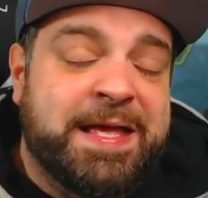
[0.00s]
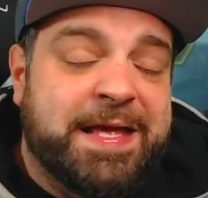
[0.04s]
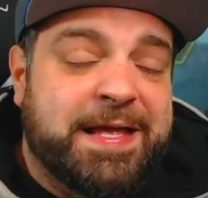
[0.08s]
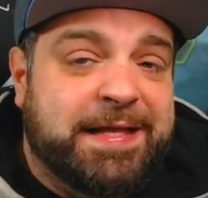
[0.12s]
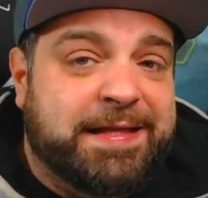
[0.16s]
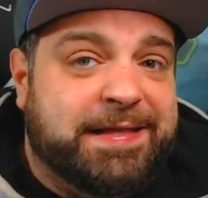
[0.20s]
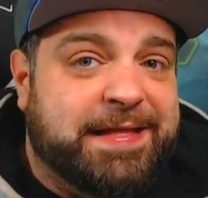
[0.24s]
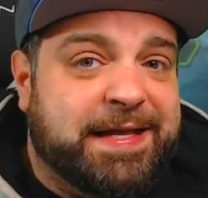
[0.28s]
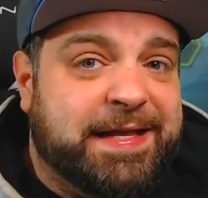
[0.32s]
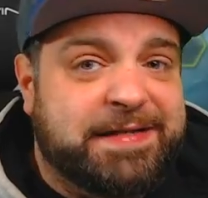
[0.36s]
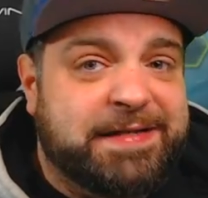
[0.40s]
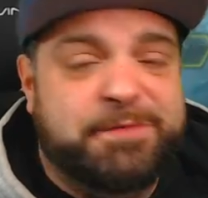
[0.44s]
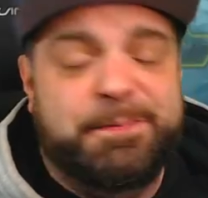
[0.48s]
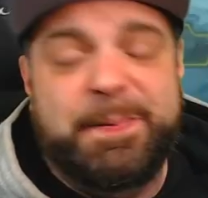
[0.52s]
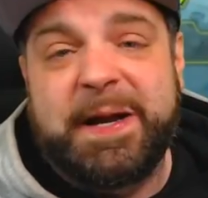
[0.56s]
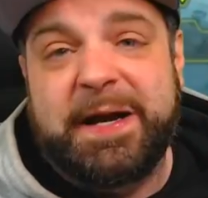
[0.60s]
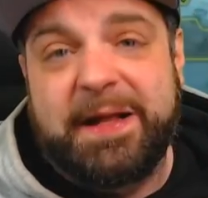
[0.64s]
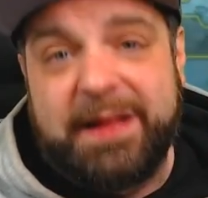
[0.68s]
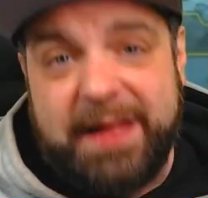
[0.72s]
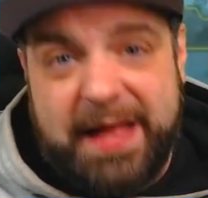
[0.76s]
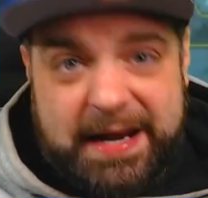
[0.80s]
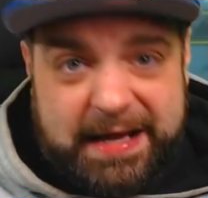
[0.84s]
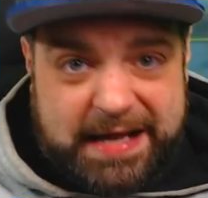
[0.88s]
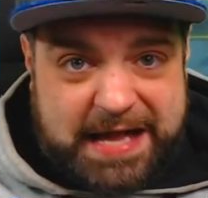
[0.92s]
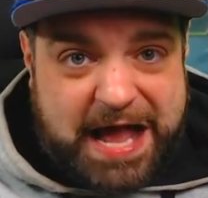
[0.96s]
there's been a
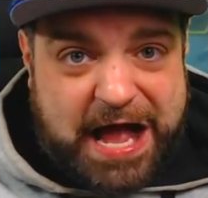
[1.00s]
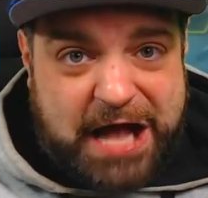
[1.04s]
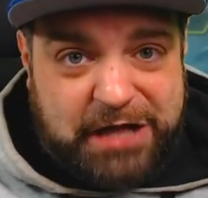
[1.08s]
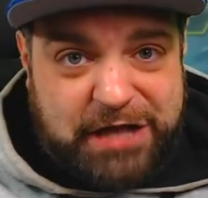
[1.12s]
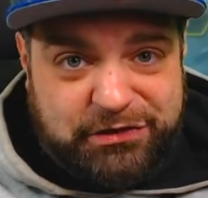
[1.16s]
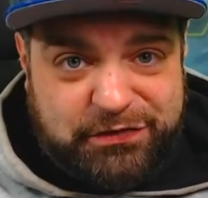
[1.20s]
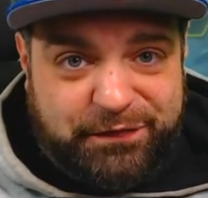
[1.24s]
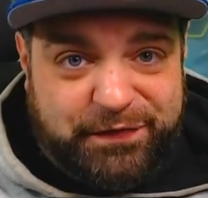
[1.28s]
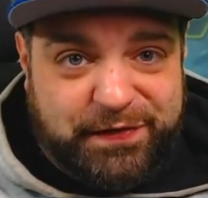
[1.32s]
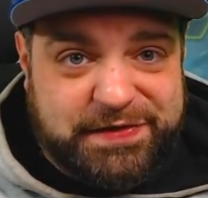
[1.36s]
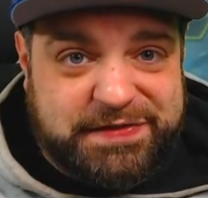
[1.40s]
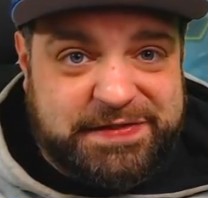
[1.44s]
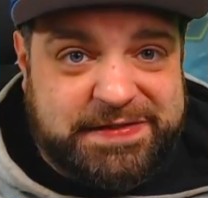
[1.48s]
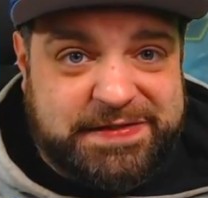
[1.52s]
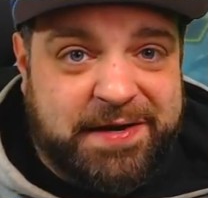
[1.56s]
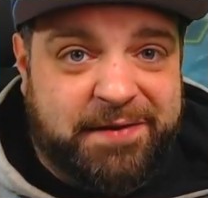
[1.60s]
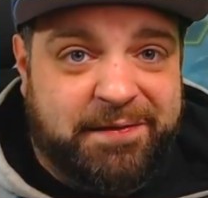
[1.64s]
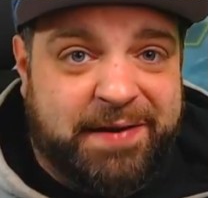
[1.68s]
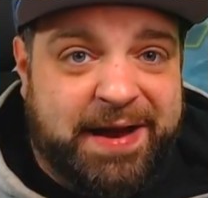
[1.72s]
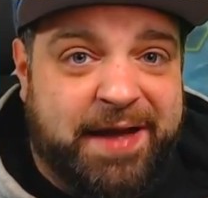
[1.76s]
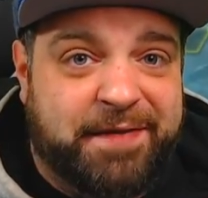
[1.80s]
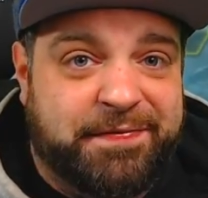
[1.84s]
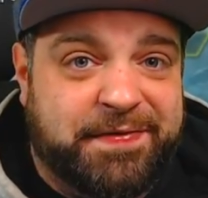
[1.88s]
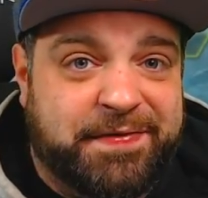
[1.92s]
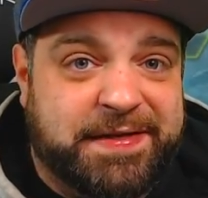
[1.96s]
lot of controversy
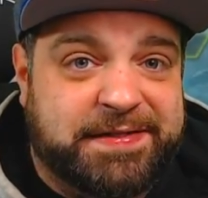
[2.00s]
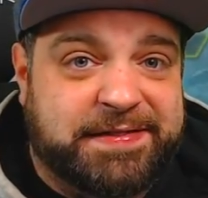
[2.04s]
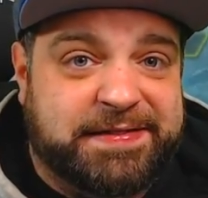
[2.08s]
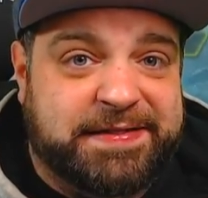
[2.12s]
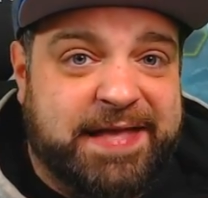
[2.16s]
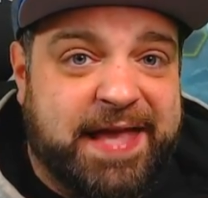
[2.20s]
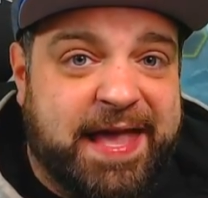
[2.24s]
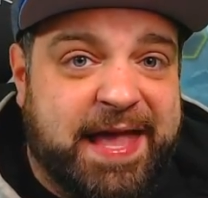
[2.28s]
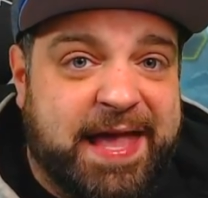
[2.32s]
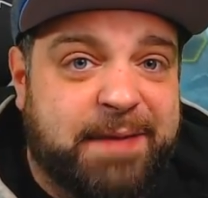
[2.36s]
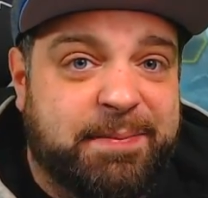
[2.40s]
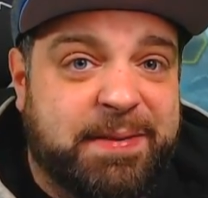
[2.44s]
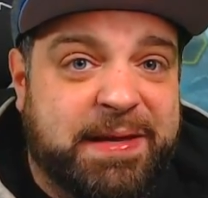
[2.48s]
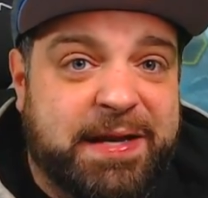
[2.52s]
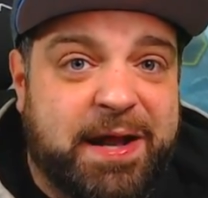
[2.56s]
around this game.